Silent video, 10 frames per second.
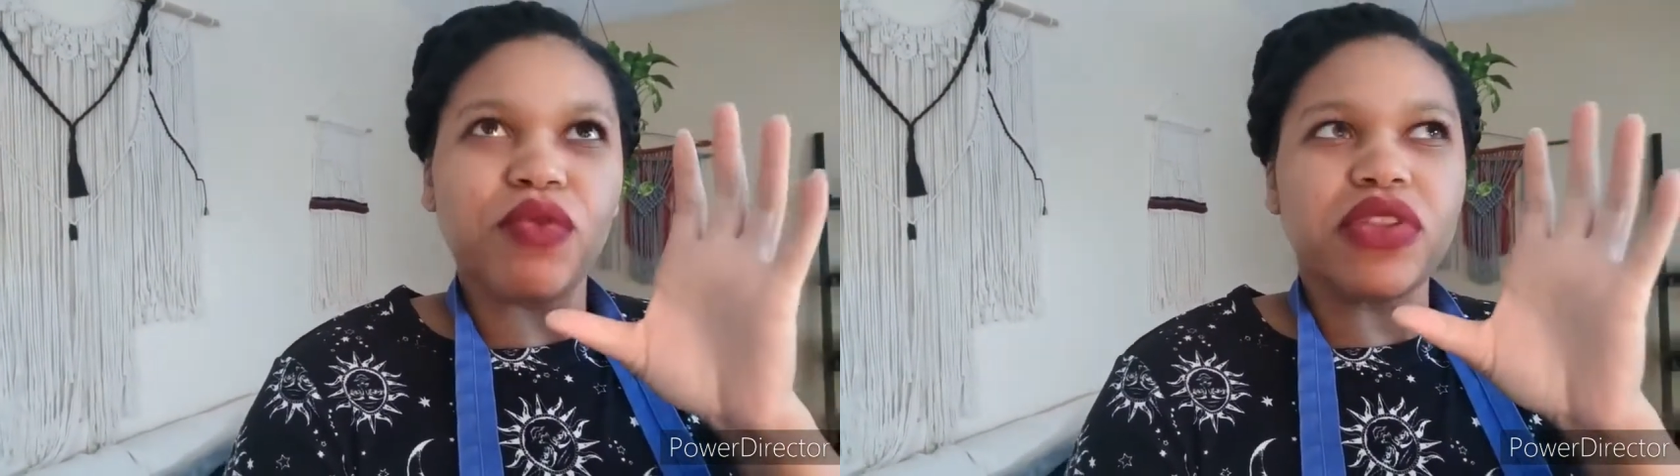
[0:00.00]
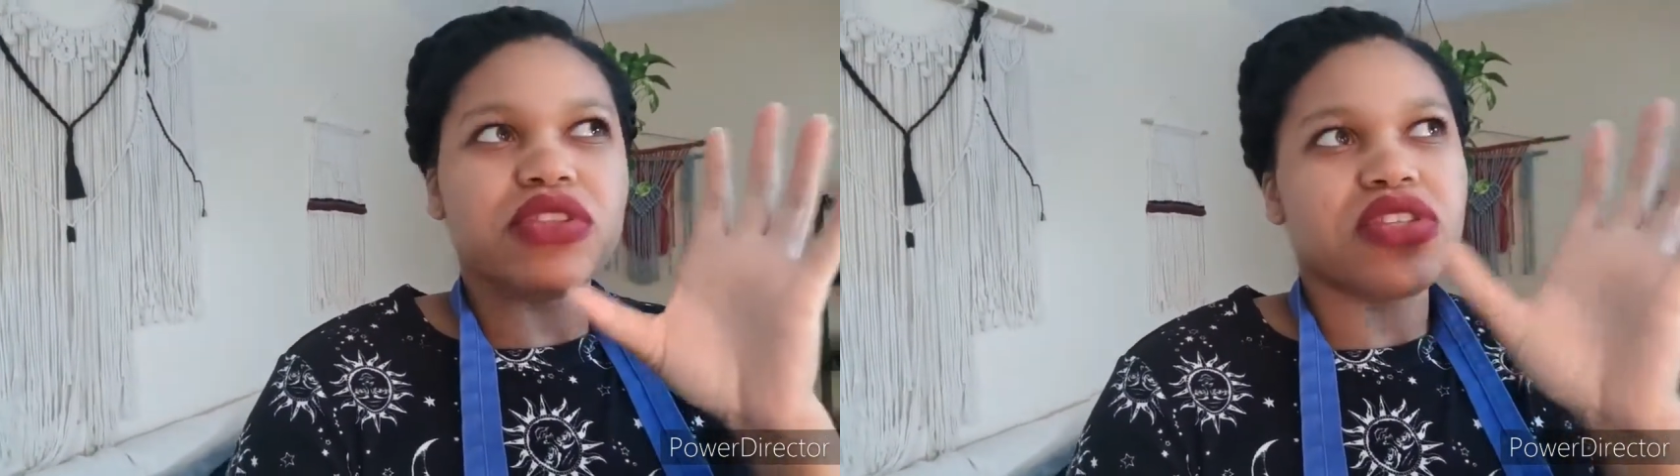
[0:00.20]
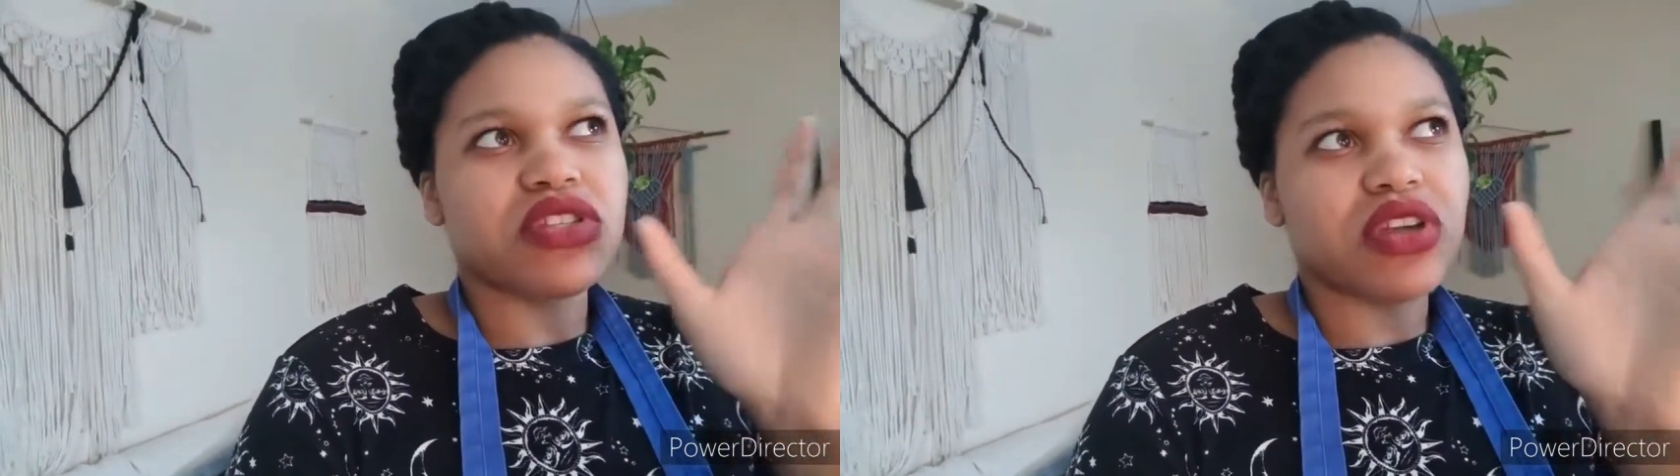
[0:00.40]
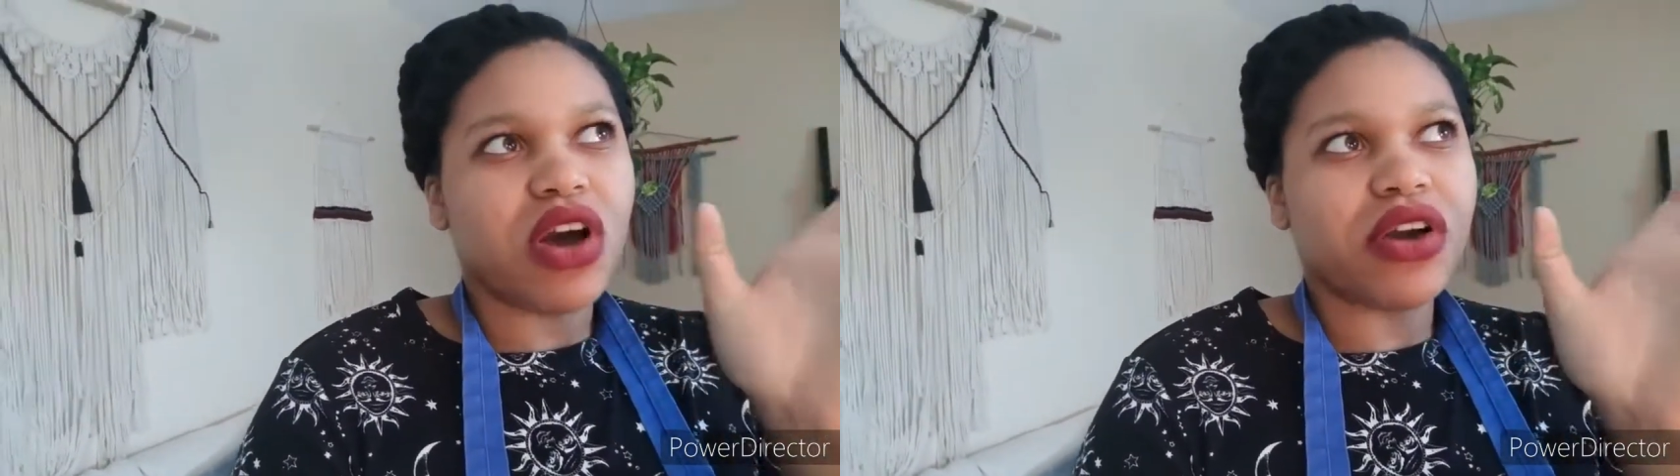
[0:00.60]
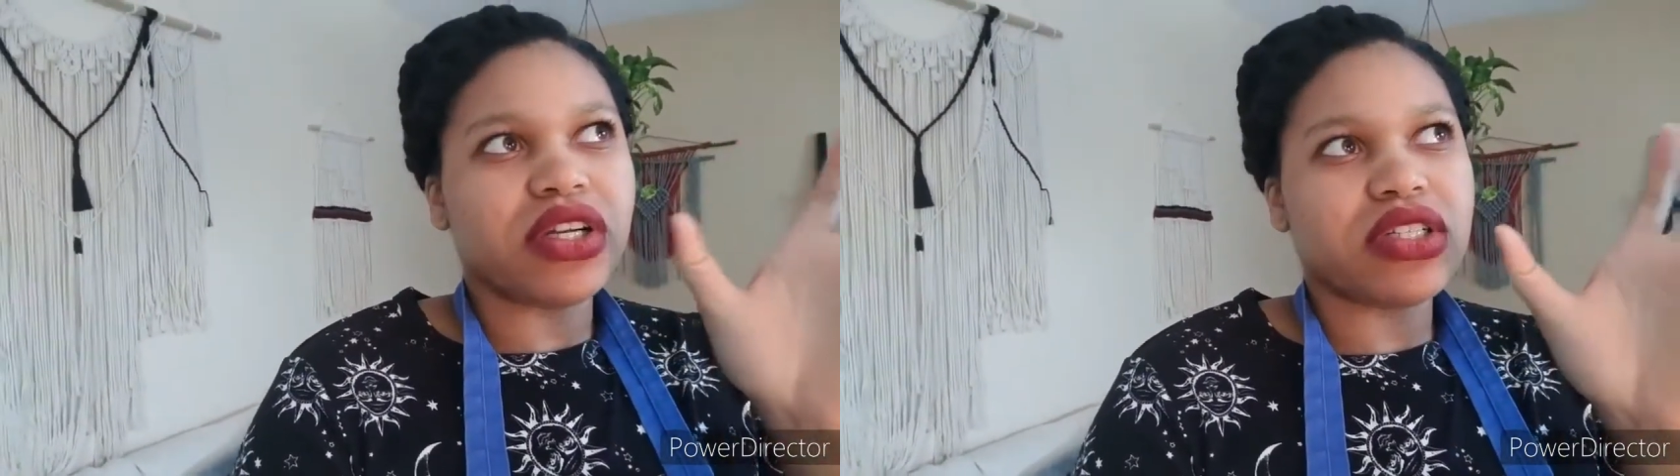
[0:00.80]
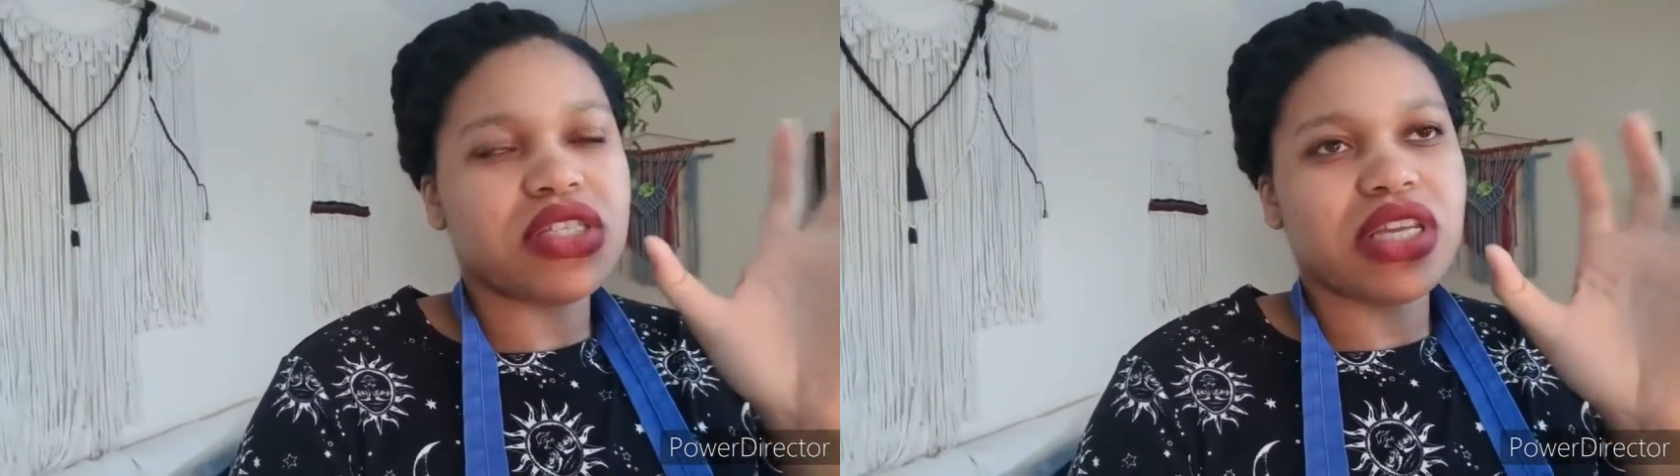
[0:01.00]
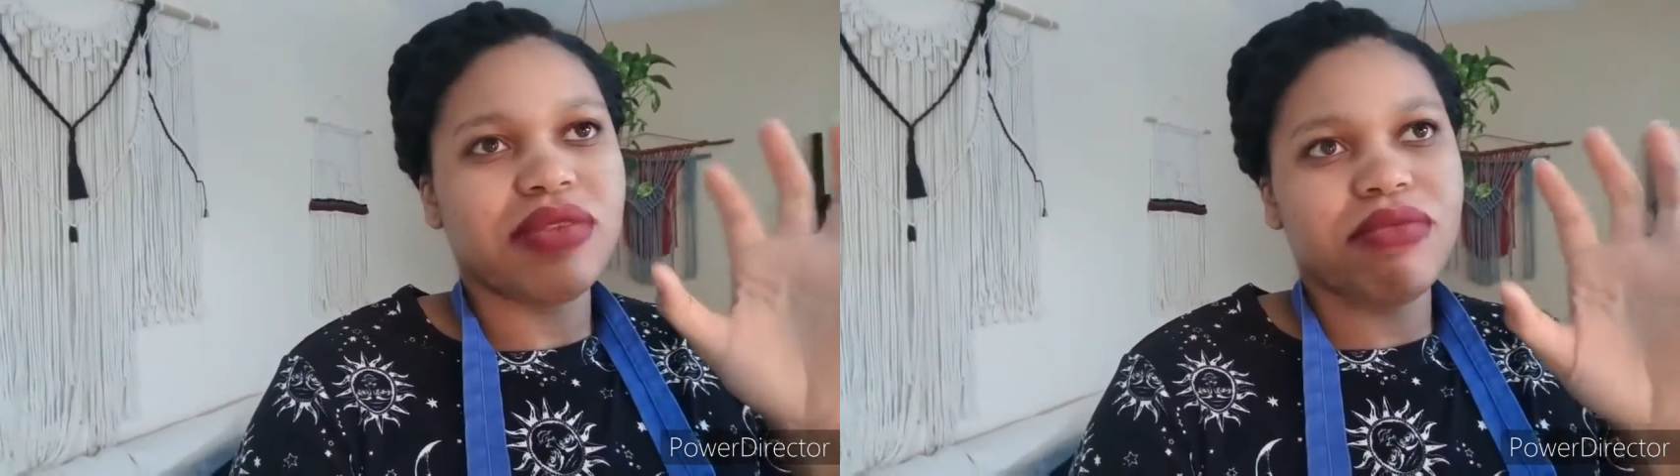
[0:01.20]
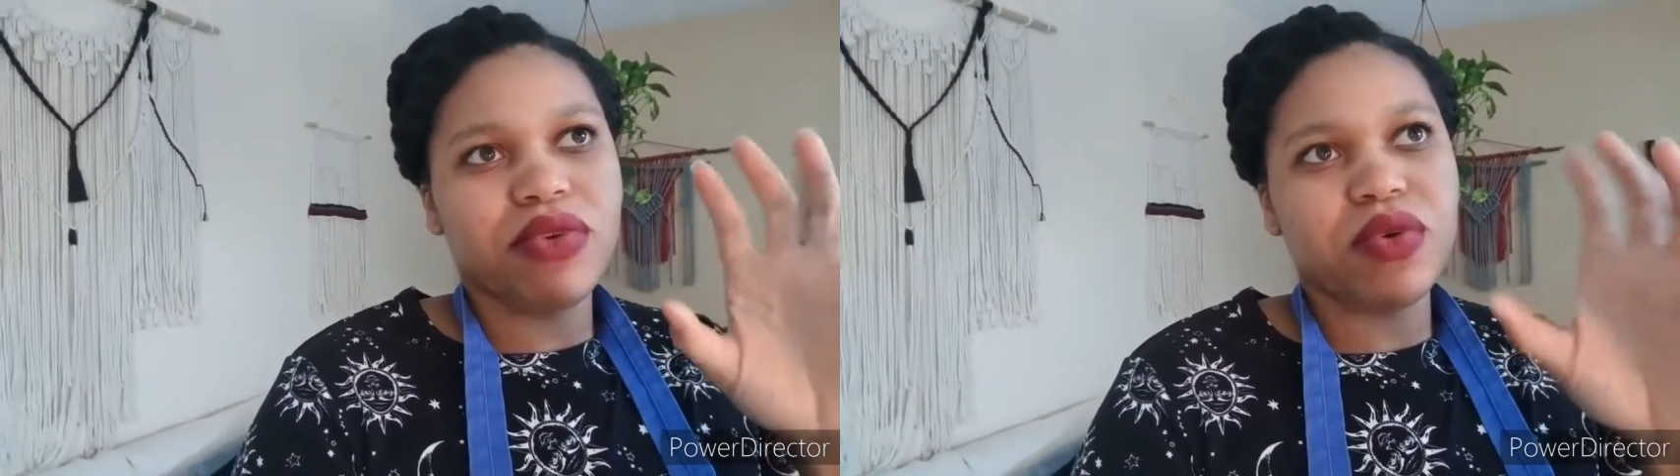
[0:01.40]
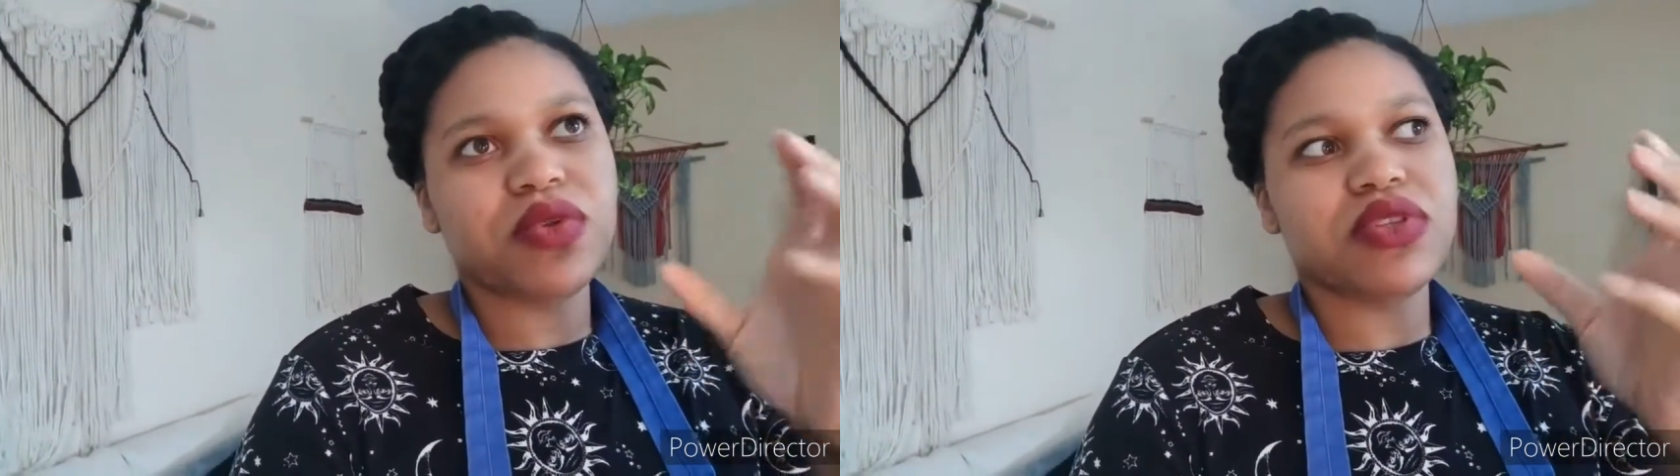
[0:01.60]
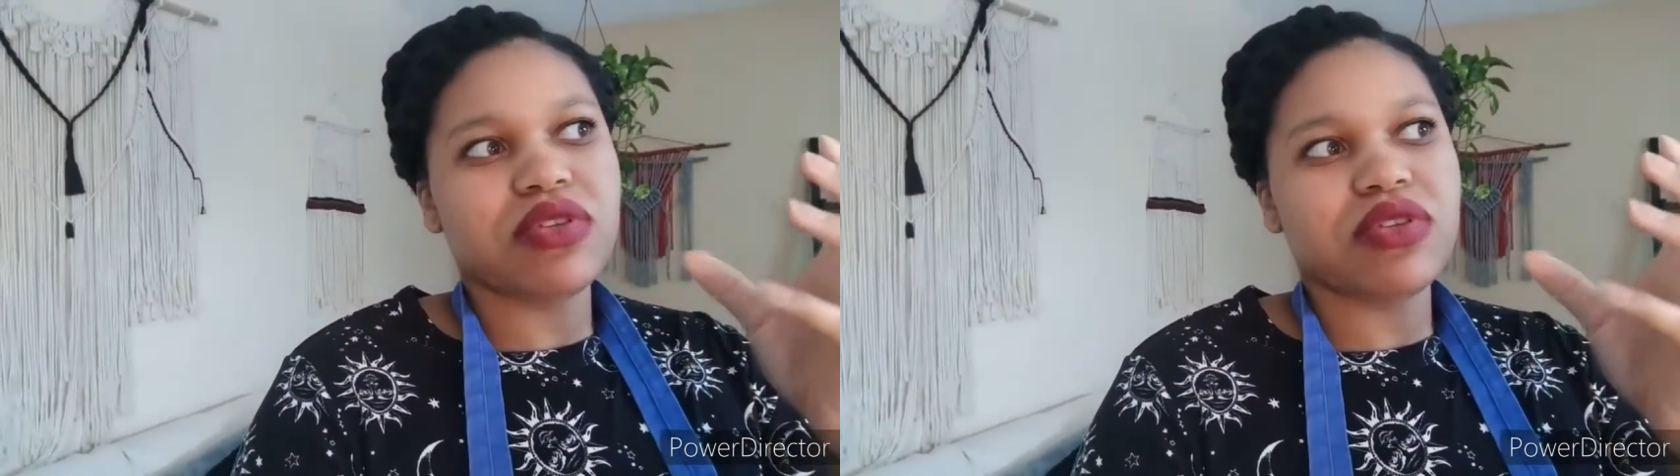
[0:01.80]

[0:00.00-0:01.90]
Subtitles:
with stars and moons